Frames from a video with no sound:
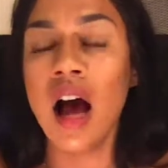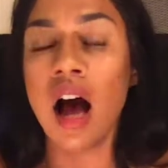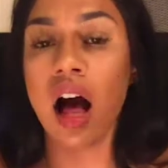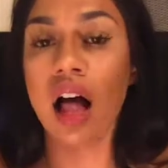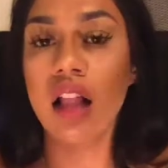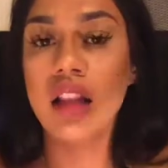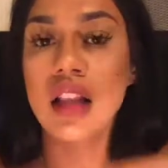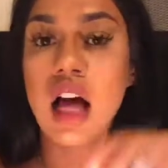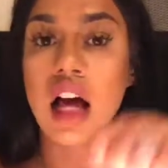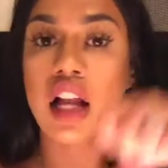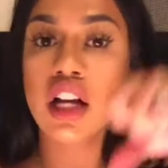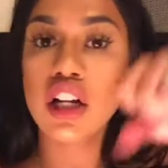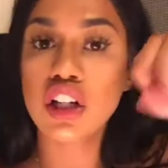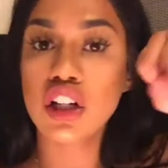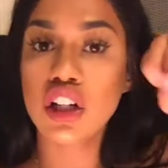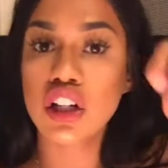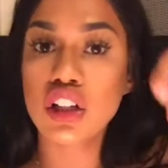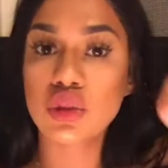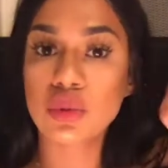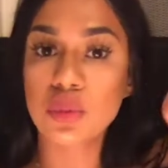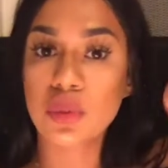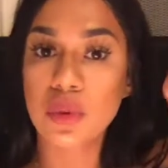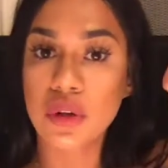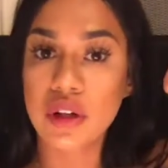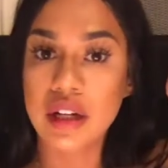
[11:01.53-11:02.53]
A lot of
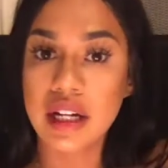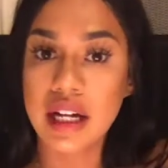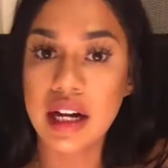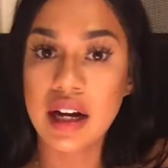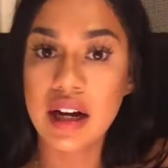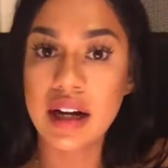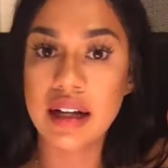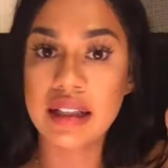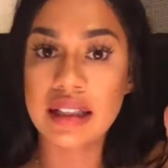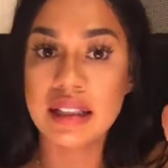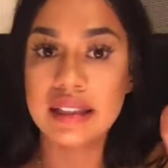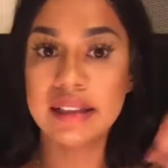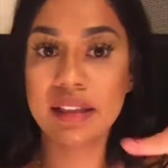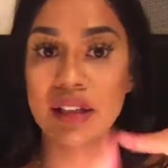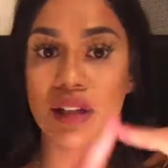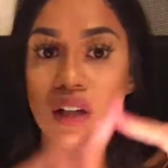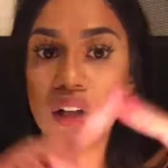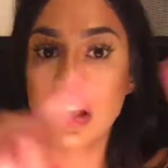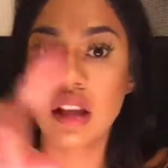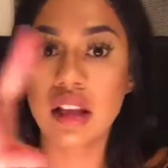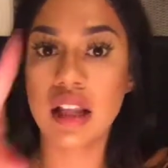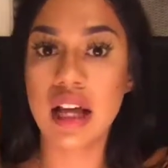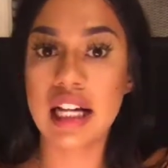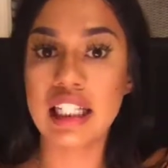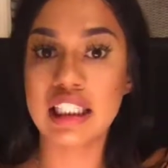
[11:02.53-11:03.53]
girls will carry these
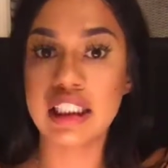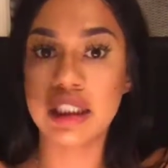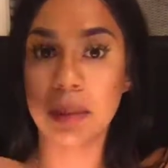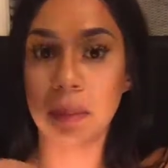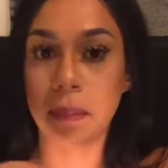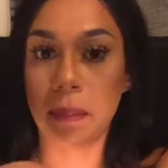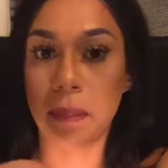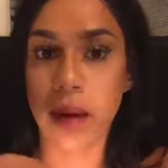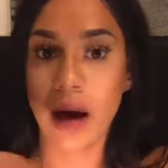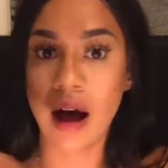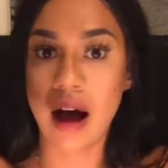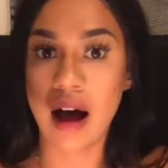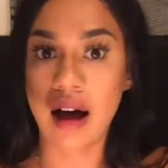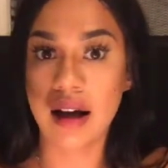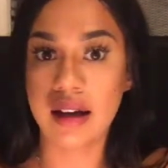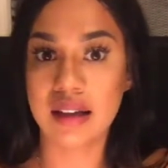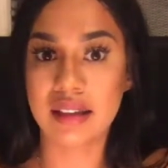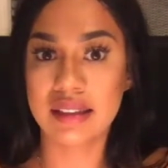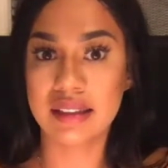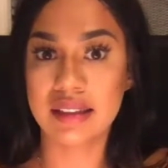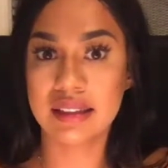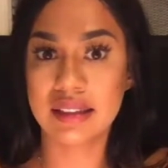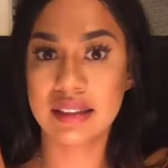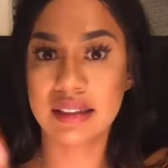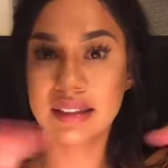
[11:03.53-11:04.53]
little lunch
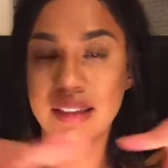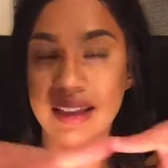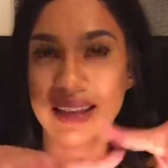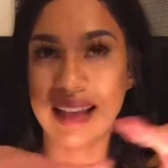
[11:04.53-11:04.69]
box,